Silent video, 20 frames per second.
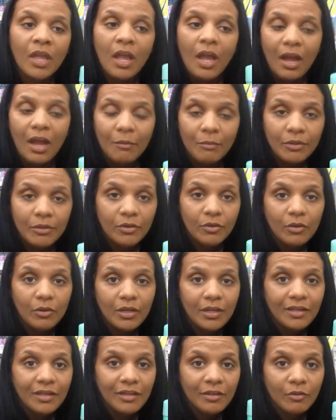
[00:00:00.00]
I'm going to go
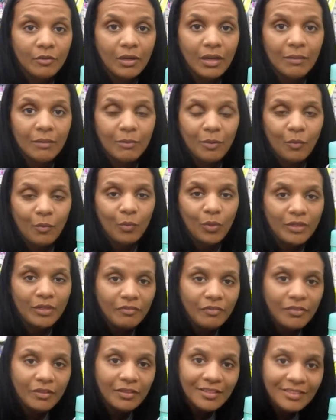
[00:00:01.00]
ahead and grab one
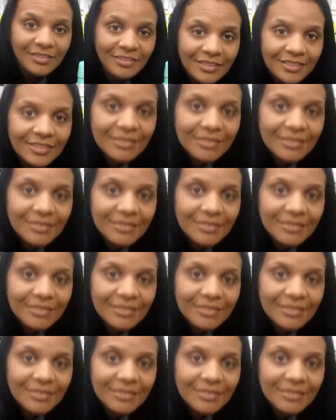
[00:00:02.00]
of these.